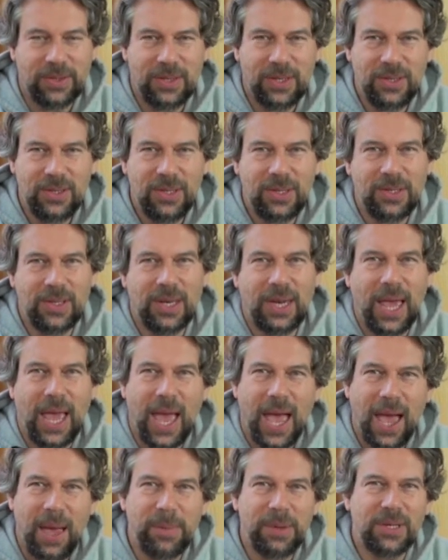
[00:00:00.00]
This is an
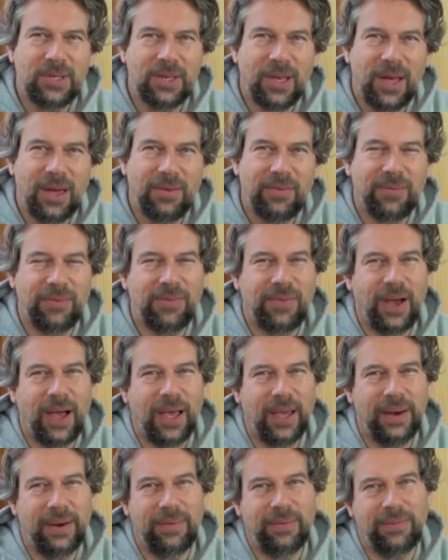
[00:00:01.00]
Amazon
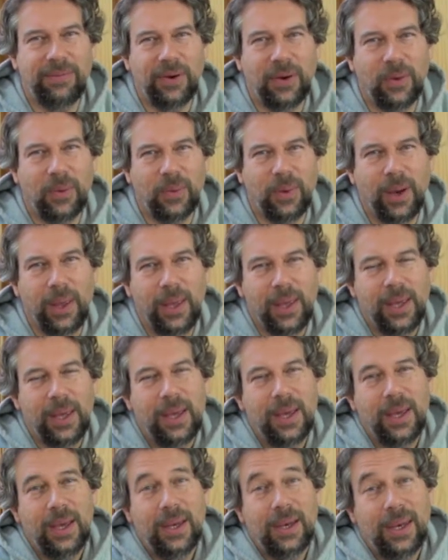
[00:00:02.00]
Fire Phone.
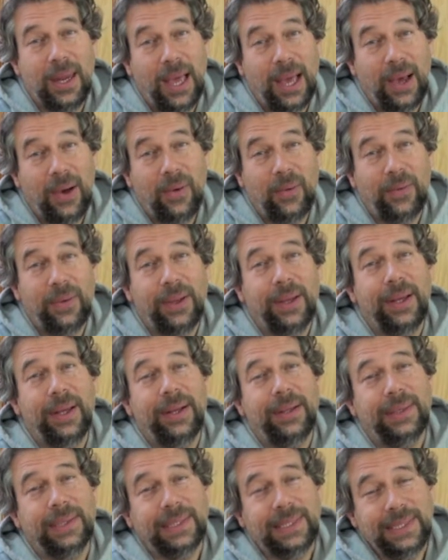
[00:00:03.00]
Now,
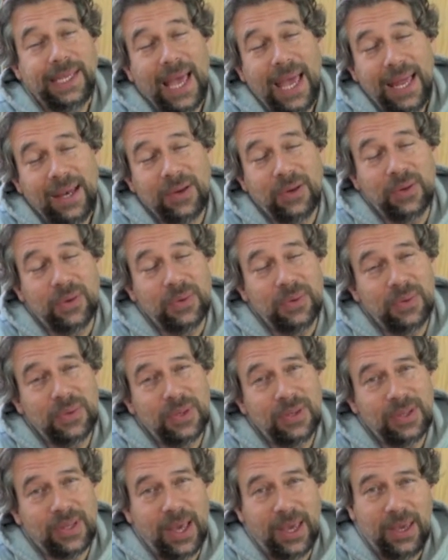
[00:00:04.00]
the sad news
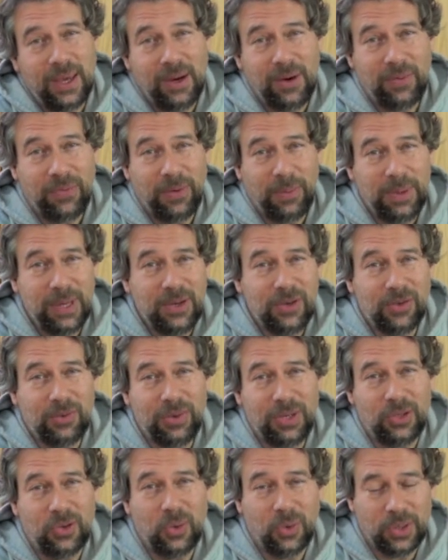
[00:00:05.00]
is I hear from
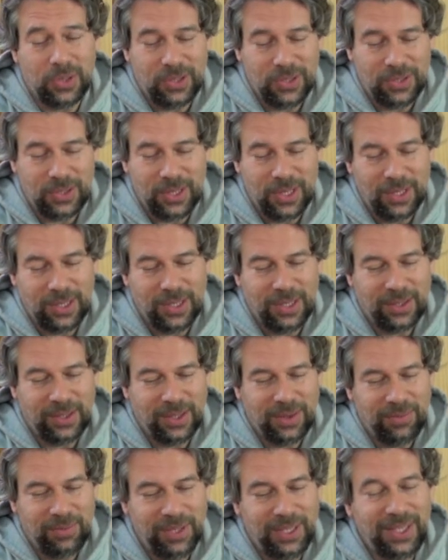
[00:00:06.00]
industry sources that
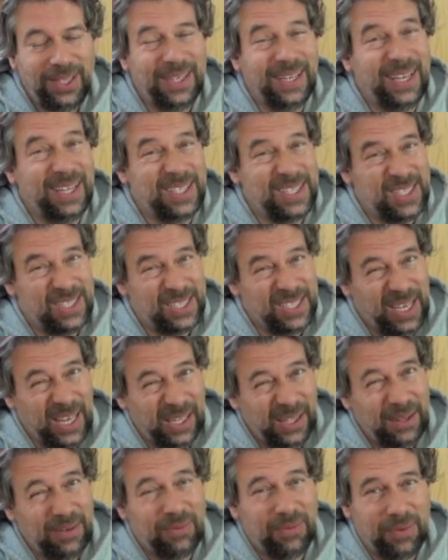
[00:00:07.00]
they're really not
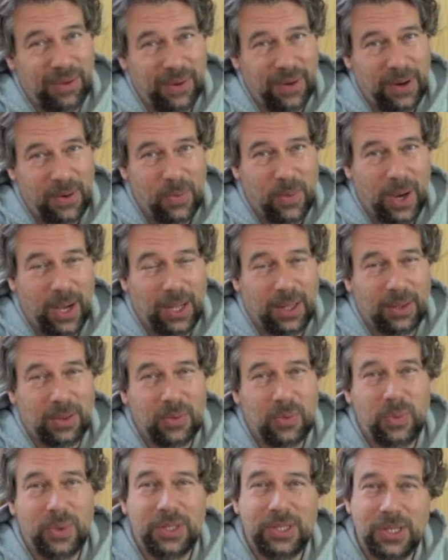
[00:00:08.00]
selling very
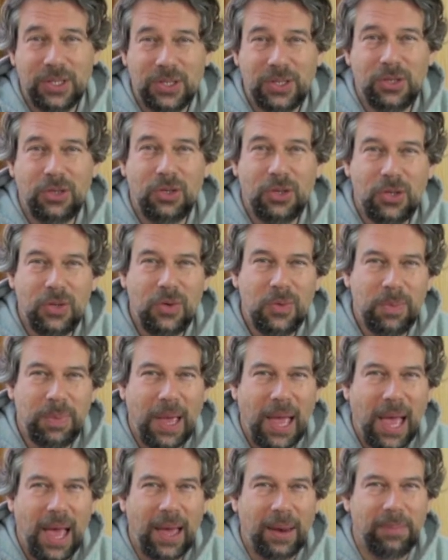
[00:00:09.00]
well, which is too
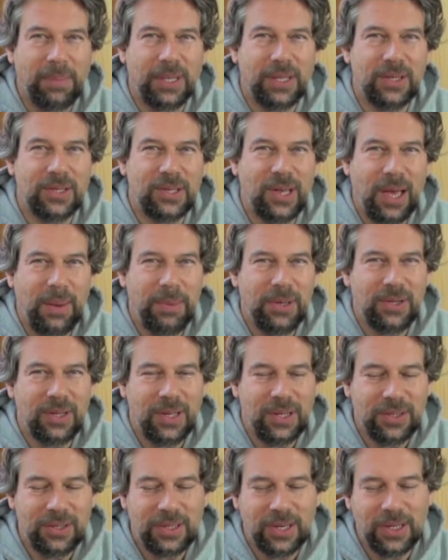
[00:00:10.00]
bad because
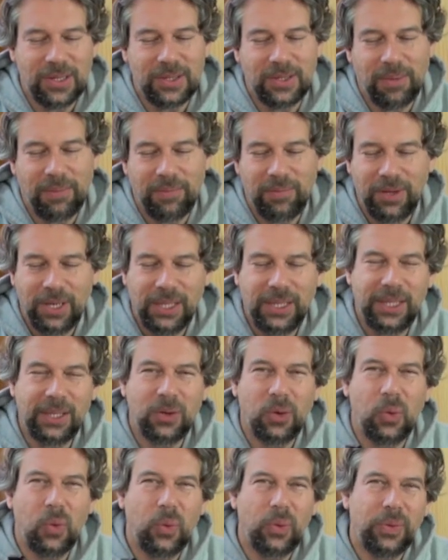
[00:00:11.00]
Amazon's done some really
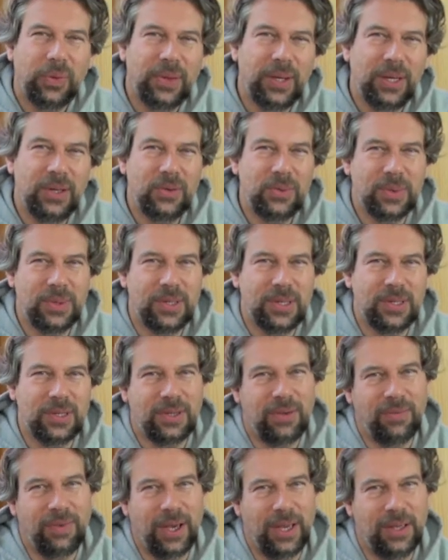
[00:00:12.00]
cool things with this
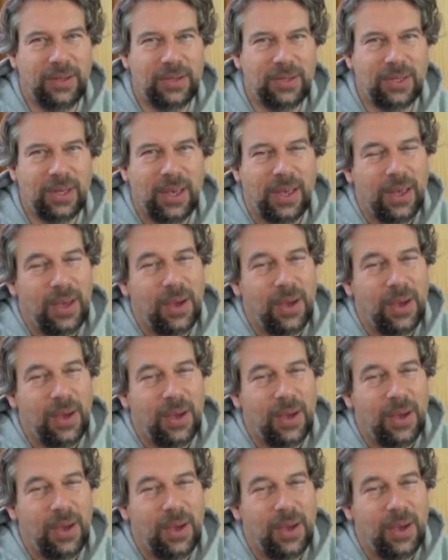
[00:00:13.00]
device.